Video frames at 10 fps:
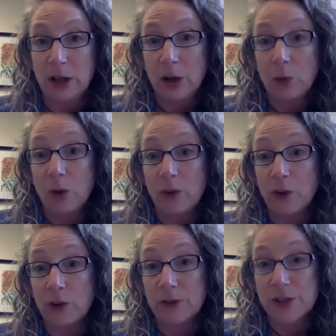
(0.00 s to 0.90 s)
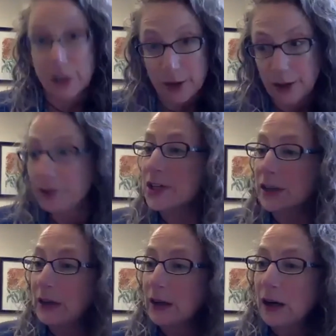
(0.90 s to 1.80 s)
was overturned.
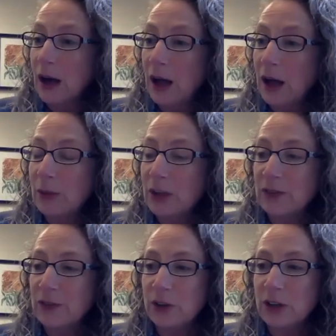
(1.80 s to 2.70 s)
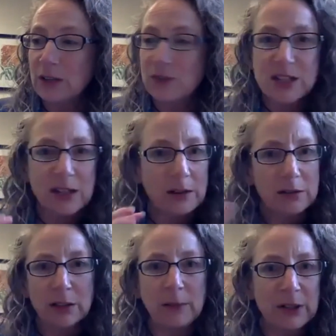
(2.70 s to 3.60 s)
And if you could give just like a
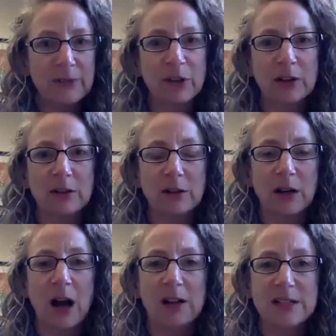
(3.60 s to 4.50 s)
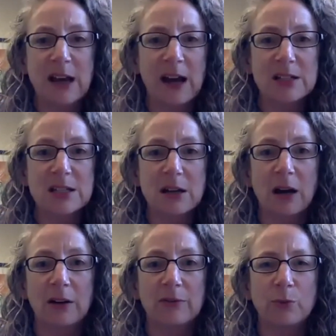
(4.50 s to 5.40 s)
little bit of a context
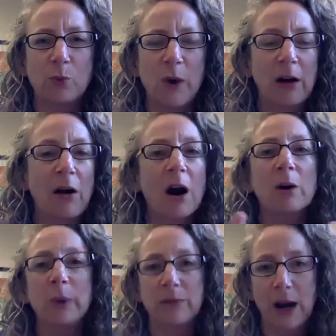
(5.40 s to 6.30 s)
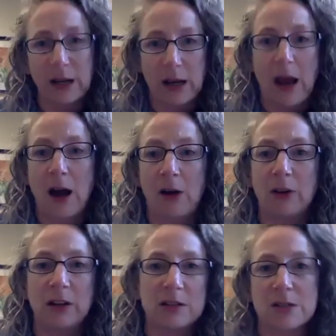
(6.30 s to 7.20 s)
of where are we right now
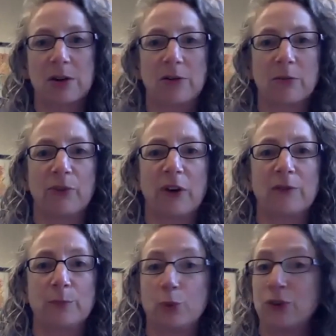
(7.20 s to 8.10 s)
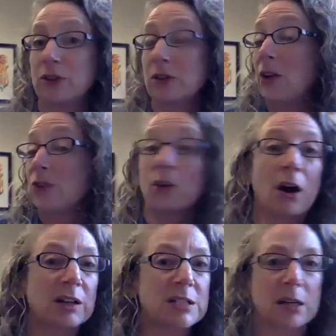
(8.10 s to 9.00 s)
in terms of abortion laws
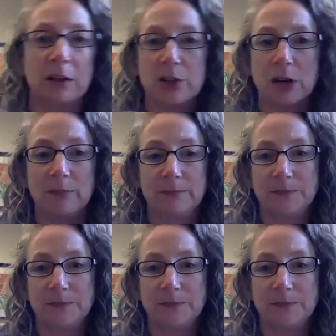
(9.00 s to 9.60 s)
across the country?